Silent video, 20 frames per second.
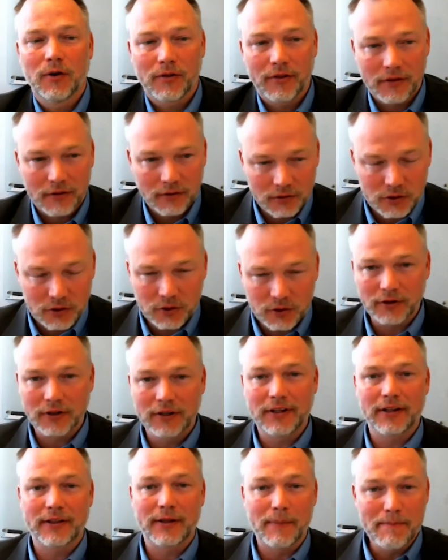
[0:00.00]
Certainly
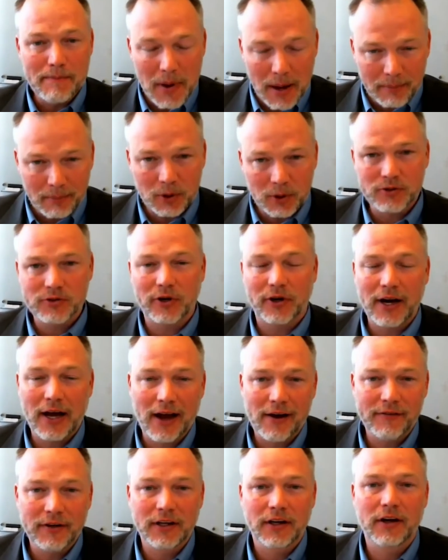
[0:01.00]
that the members are
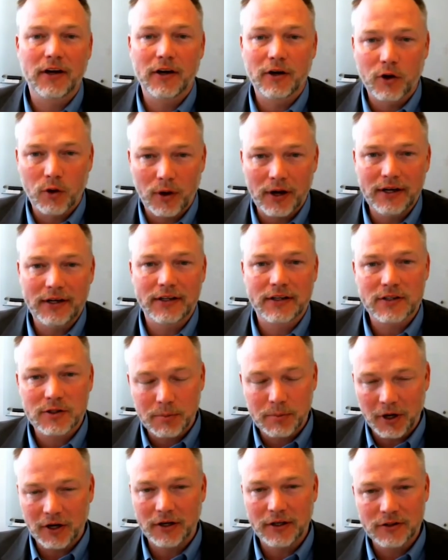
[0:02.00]
having a great
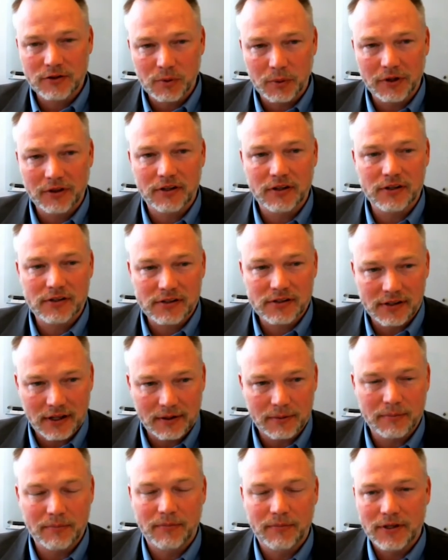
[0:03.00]
experience with this, and that
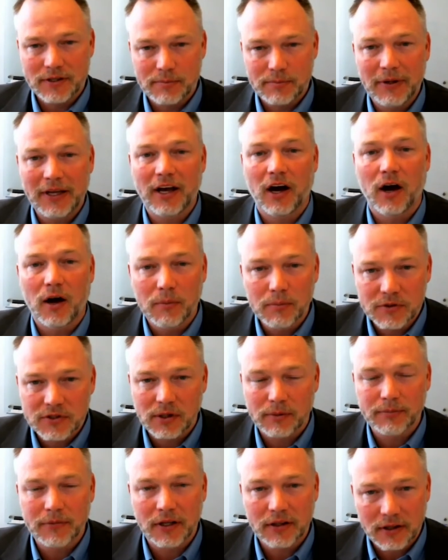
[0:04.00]
this becomes
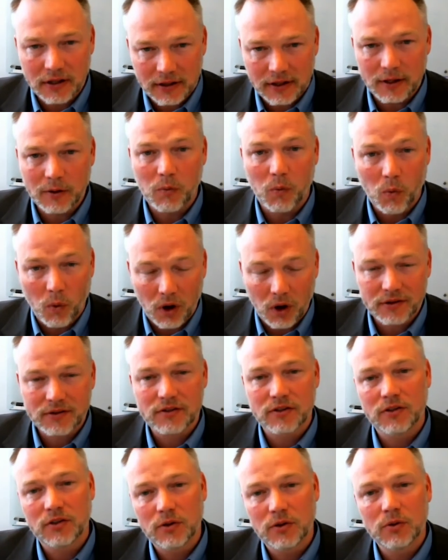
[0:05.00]
something that they want
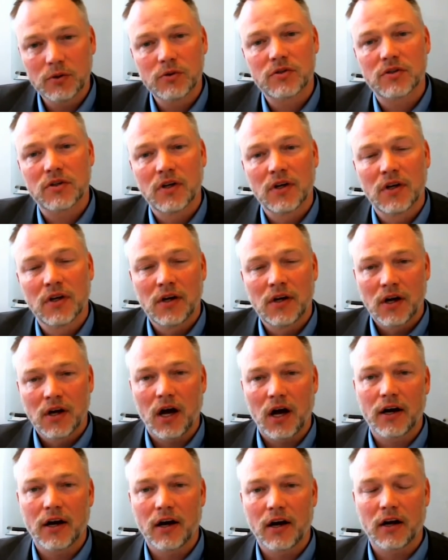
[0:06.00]
to use
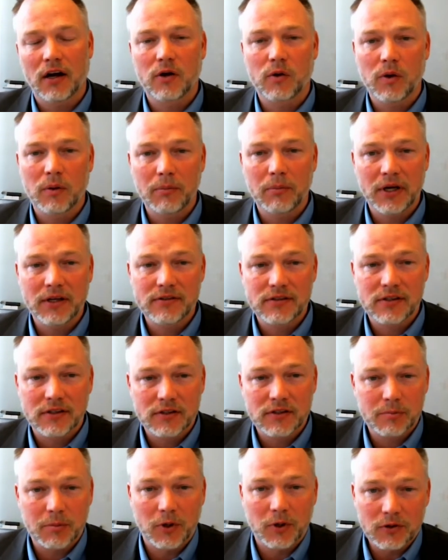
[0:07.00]
on an ongoing
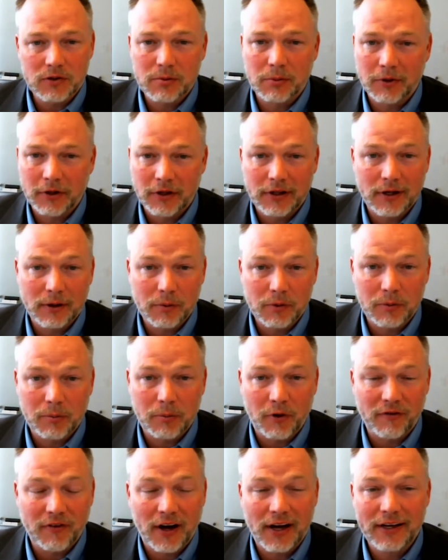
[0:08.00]
basis, but ultimately that we're
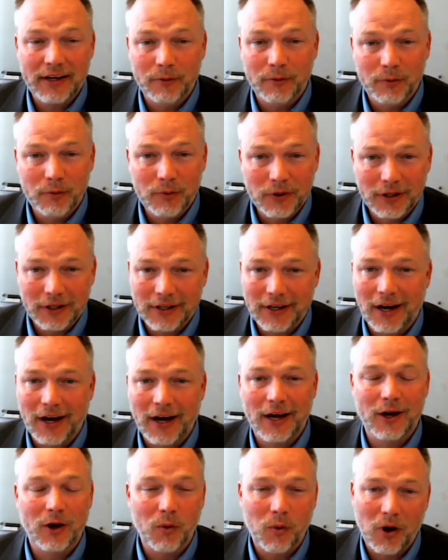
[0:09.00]
providing really
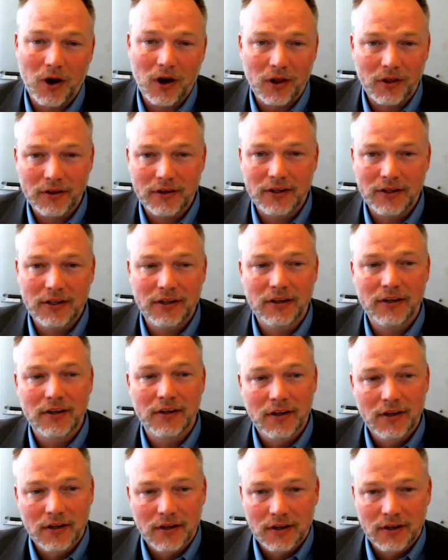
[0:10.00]
high quality
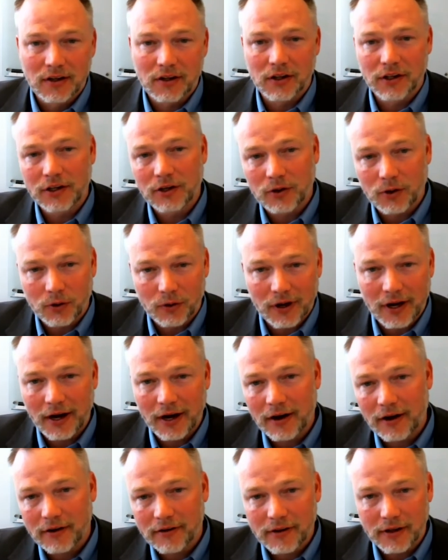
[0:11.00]
clinical
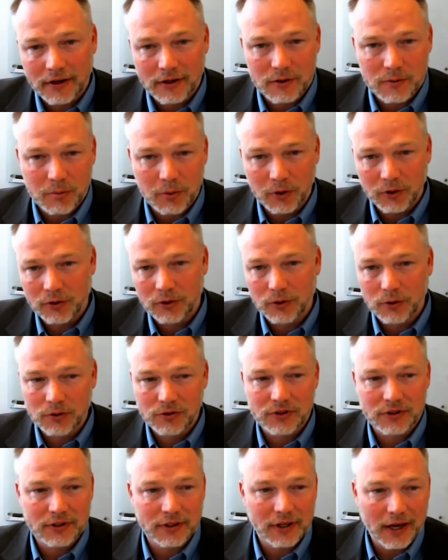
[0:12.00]
care that is
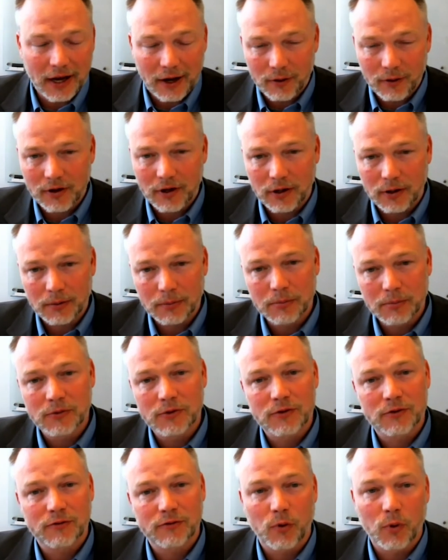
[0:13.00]
producing
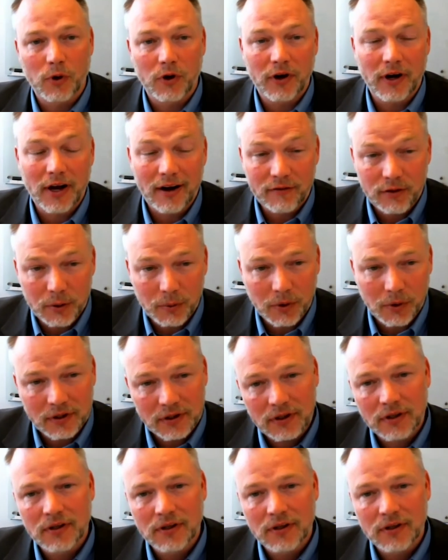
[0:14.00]
outcomes for everyone.